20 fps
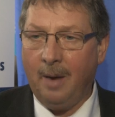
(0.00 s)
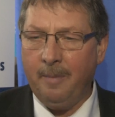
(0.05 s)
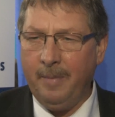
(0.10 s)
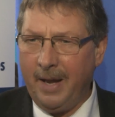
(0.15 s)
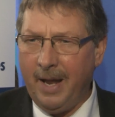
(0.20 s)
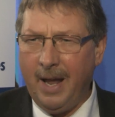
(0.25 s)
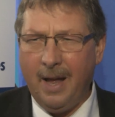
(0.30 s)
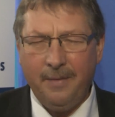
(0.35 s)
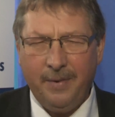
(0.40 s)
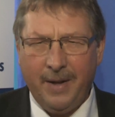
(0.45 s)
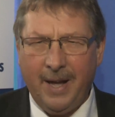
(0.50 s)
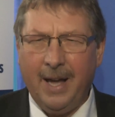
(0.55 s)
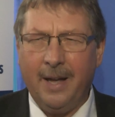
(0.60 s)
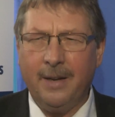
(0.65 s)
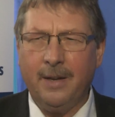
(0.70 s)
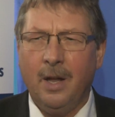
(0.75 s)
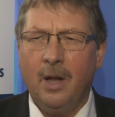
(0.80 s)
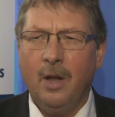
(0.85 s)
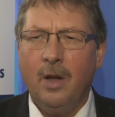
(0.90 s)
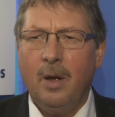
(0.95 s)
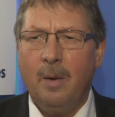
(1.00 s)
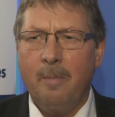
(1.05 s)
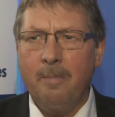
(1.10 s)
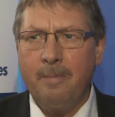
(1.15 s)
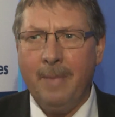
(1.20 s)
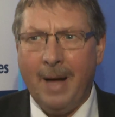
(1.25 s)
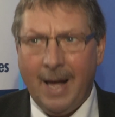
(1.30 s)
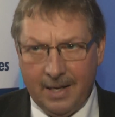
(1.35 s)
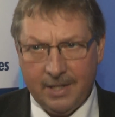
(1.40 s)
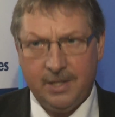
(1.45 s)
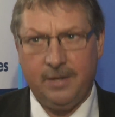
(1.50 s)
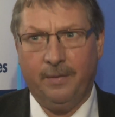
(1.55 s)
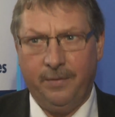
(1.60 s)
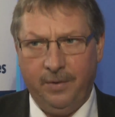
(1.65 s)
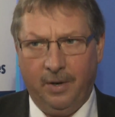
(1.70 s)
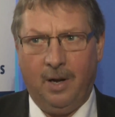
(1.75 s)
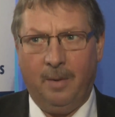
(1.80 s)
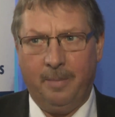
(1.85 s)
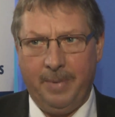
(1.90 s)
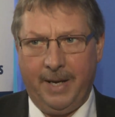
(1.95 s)
I mean, I have had
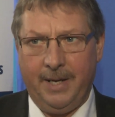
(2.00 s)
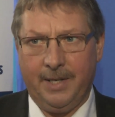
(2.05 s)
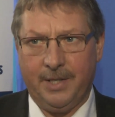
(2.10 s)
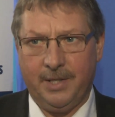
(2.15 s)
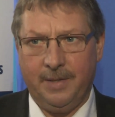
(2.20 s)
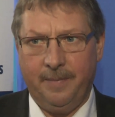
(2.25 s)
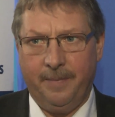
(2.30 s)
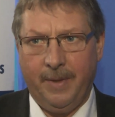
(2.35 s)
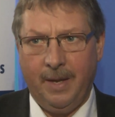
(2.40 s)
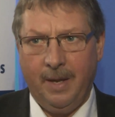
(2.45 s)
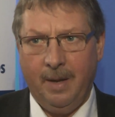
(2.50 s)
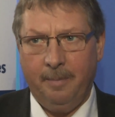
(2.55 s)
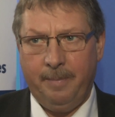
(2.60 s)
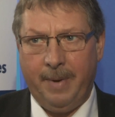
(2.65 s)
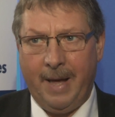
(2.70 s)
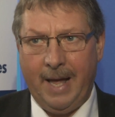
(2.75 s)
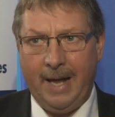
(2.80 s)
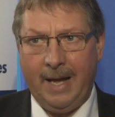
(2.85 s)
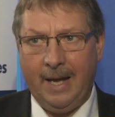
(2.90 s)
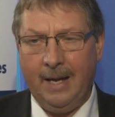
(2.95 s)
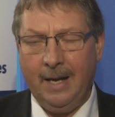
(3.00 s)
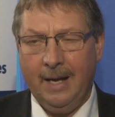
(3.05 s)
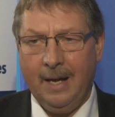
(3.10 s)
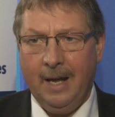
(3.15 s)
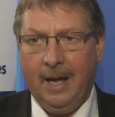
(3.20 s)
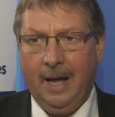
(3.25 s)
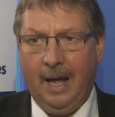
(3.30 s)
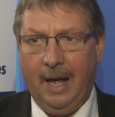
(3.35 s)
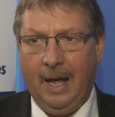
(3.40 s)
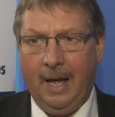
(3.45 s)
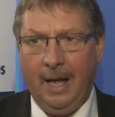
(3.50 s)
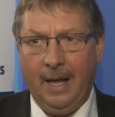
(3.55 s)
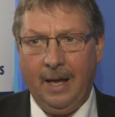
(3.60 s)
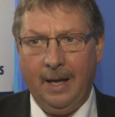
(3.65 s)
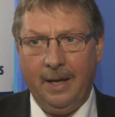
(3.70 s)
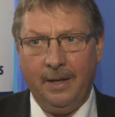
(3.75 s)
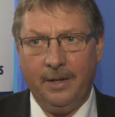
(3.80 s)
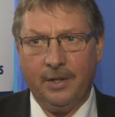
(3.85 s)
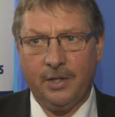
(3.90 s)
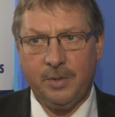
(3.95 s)
massive lobbies by
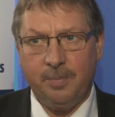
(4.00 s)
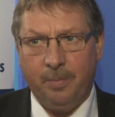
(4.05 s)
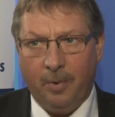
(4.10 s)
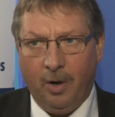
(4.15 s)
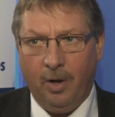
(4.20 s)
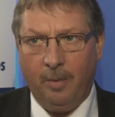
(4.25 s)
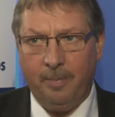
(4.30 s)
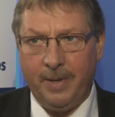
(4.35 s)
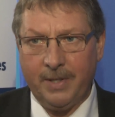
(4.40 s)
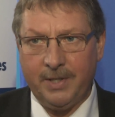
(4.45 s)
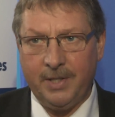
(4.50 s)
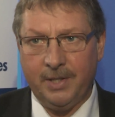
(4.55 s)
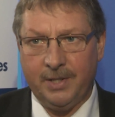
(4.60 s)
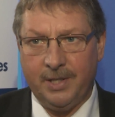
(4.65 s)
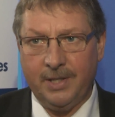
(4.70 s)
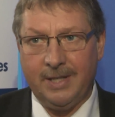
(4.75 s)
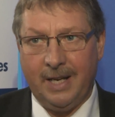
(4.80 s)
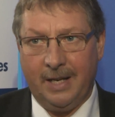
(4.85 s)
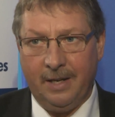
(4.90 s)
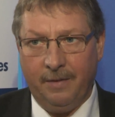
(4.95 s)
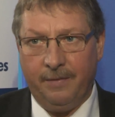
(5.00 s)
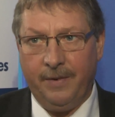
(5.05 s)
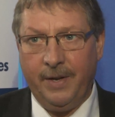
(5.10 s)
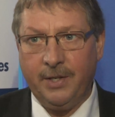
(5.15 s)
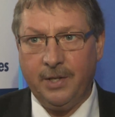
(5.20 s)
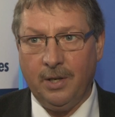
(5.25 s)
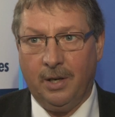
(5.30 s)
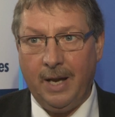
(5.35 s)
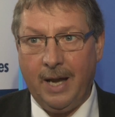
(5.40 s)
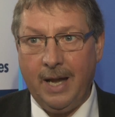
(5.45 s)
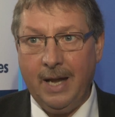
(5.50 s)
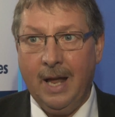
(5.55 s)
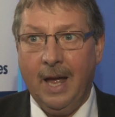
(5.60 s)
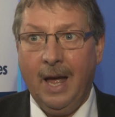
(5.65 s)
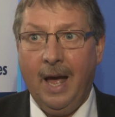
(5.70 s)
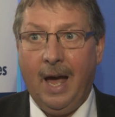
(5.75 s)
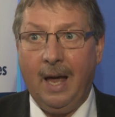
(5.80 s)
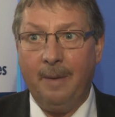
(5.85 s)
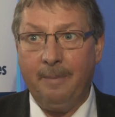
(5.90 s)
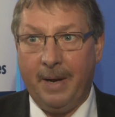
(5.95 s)
small businesses individually
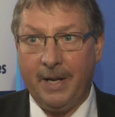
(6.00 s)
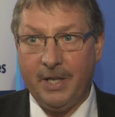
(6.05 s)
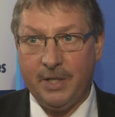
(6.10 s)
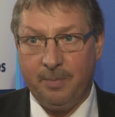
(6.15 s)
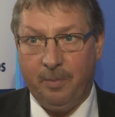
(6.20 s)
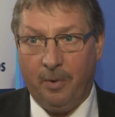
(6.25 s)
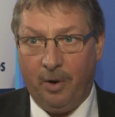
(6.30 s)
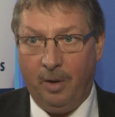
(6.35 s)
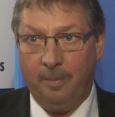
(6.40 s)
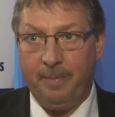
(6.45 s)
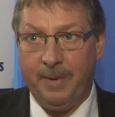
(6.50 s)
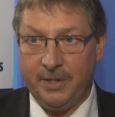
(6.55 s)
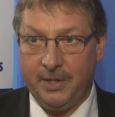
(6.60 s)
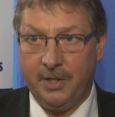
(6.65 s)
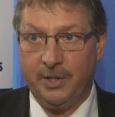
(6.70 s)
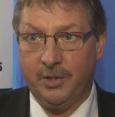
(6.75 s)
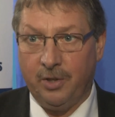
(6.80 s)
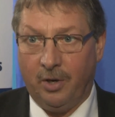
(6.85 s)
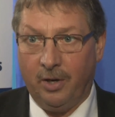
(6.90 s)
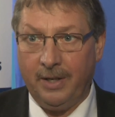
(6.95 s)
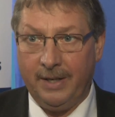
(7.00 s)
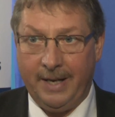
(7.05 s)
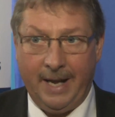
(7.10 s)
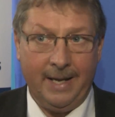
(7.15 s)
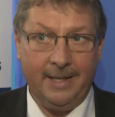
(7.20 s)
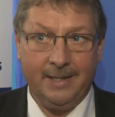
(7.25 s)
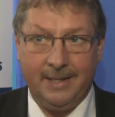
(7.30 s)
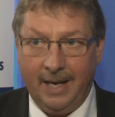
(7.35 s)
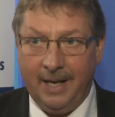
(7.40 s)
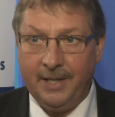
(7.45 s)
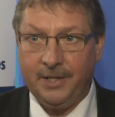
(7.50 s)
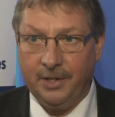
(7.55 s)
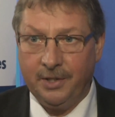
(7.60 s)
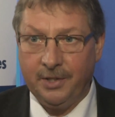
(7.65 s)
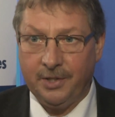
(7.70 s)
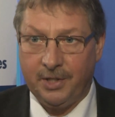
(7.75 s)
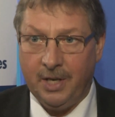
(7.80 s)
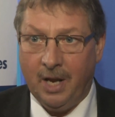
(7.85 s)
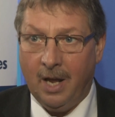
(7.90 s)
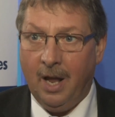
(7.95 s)
and by small business
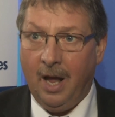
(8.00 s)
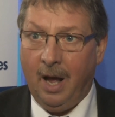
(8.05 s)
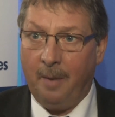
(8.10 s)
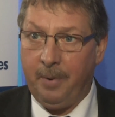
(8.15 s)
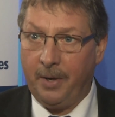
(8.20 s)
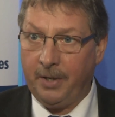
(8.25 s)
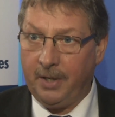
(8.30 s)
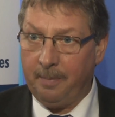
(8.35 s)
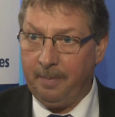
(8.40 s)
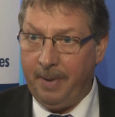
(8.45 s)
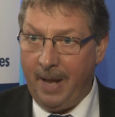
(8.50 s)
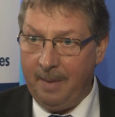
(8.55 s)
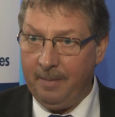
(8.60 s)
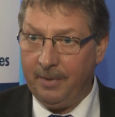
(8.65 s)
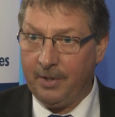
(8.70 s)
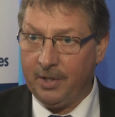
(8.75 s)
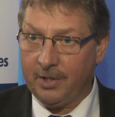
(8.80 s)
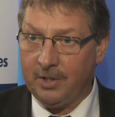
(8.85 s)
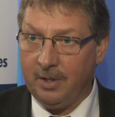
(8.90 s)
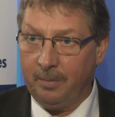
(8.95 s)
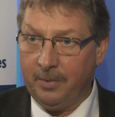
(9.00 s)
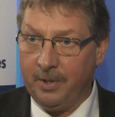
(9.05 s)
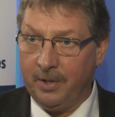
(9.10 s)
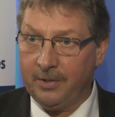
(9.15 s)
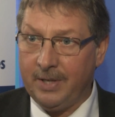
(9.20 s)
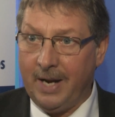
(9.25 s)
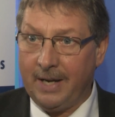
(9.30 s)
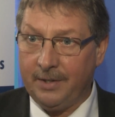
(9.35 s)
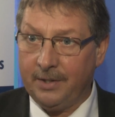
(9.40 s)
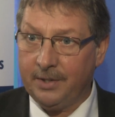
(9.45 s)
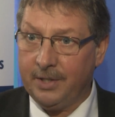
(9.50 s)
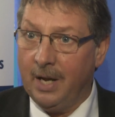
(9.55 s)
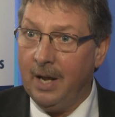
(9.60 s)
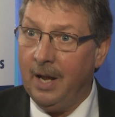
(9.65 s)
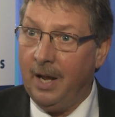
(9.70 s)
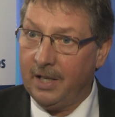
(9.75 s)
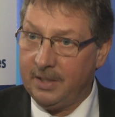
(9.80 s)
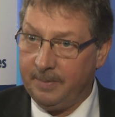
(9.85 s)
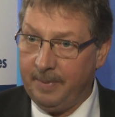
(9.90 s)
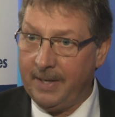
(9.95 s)
organisations about the payment to subcontractors,
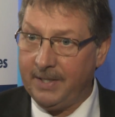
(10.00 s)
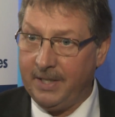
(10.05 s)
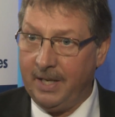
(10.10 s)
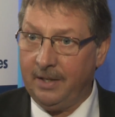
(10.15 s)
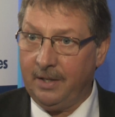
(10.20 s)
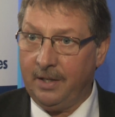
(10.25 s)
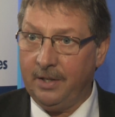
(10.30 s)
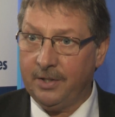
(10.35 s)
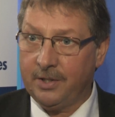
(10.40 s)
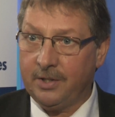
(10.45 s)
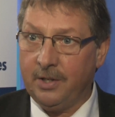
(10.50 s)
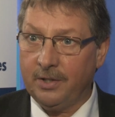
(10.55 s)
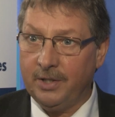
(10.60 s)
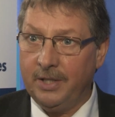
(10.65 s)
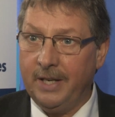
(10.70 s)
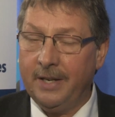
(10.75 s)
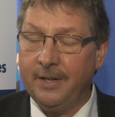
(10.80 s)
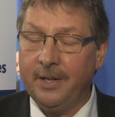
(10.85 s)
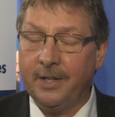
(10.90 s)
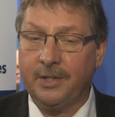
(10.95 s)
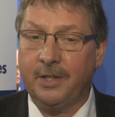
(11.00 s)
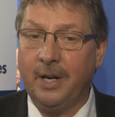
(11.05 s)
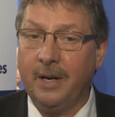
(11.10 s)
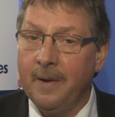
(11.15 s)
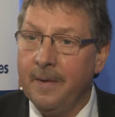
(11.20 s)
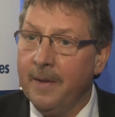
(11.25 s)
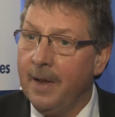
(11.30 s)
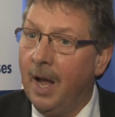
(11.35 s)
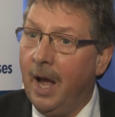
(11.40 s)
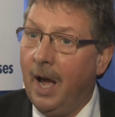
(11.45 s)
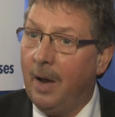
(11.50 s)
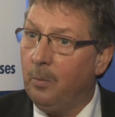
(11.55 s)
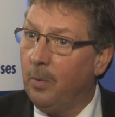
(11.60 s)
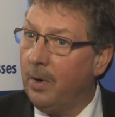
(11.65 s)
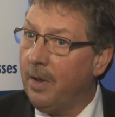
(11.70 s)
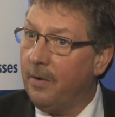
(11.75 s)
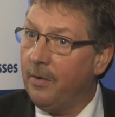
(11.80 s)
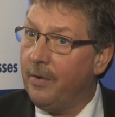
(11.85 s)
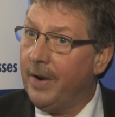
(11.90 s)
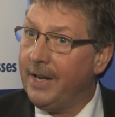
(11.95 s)
especially in the construction industry. And
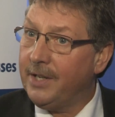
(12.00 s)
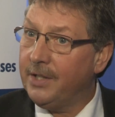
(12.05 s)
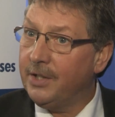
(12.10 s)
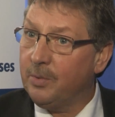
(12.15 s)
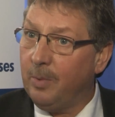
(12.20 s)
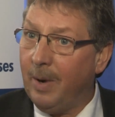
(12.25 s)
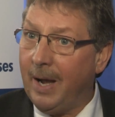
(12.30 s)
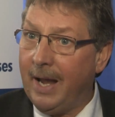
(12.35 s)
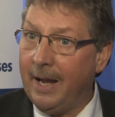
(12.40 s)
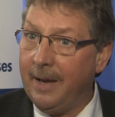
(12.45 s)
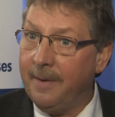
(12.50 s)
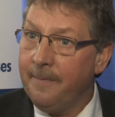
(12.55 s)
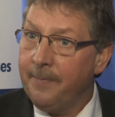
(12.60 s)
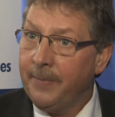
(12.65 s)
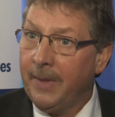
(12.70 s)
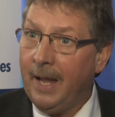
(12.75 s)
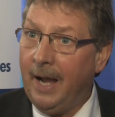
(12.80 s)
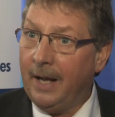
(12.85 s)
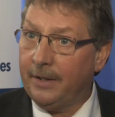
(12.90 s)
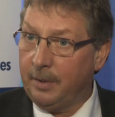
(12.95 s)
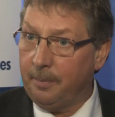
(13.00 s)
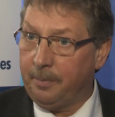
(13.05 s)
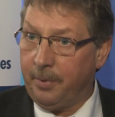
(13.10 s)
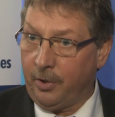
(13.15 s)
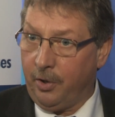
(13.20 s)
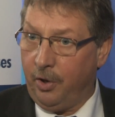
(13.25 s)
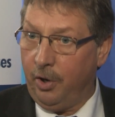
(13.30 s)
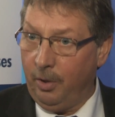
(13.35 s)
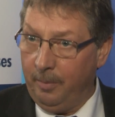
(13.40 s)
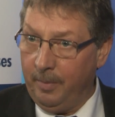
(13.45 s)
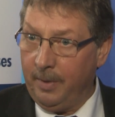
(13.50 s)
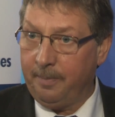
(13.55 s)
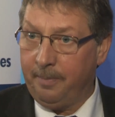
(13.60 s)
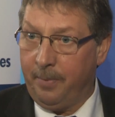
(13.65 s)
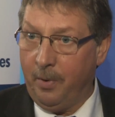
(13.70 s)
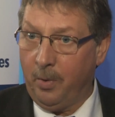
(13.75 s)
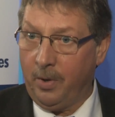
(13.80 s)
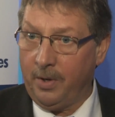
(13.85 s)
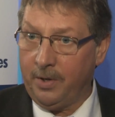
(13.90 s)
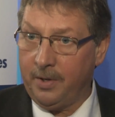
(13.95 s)
one of the reasons why at the Procurement
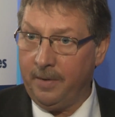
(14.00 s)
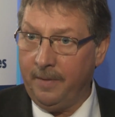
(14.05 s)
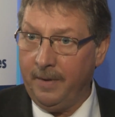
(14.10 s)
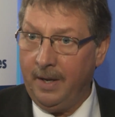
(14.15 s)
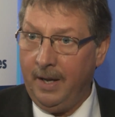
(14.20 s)
Board